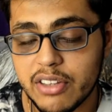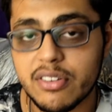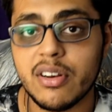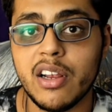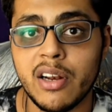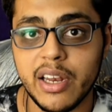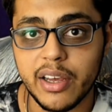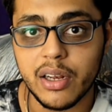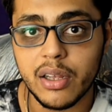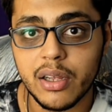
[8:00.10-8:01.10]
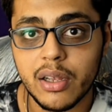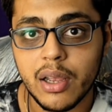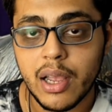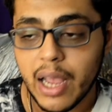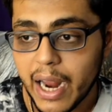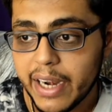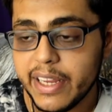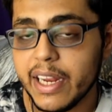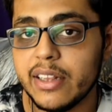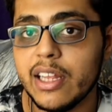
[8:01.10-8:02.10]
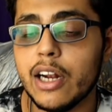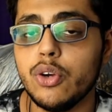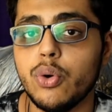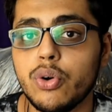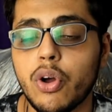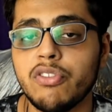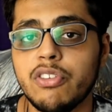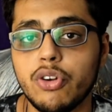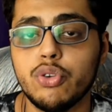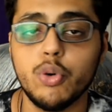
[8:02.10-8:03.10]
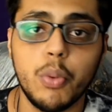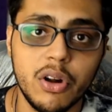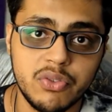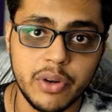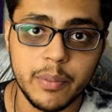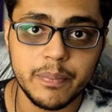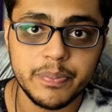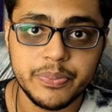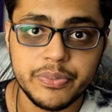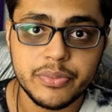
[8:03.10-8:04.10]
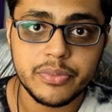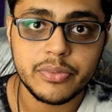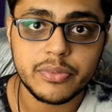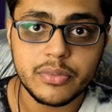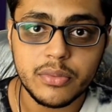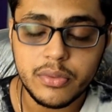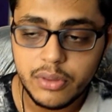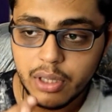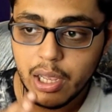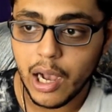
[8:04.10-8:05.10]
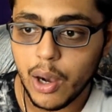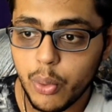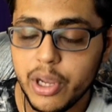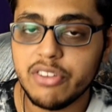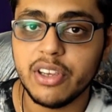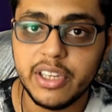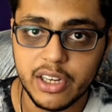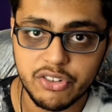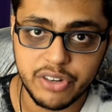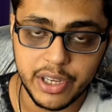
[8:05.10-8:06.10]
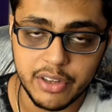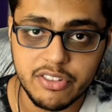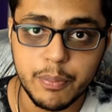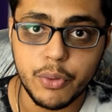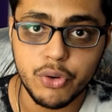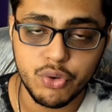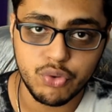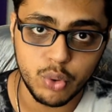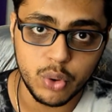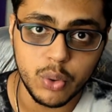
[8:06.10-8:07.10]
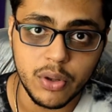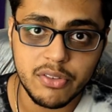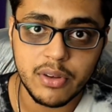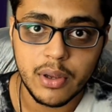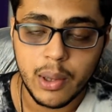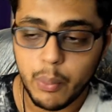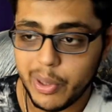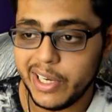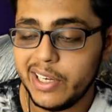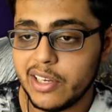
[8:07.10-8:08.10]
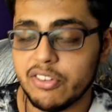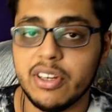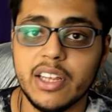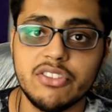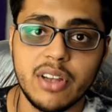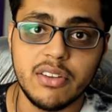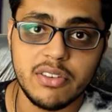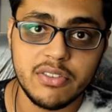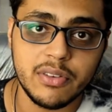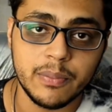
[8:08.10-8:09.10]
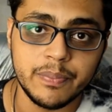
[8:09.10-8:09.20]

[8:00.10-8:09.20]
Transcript: he's clinical, and yet there are no crosses or through balls for him. How is a young striker supposed to score goals when he doesn't get chances?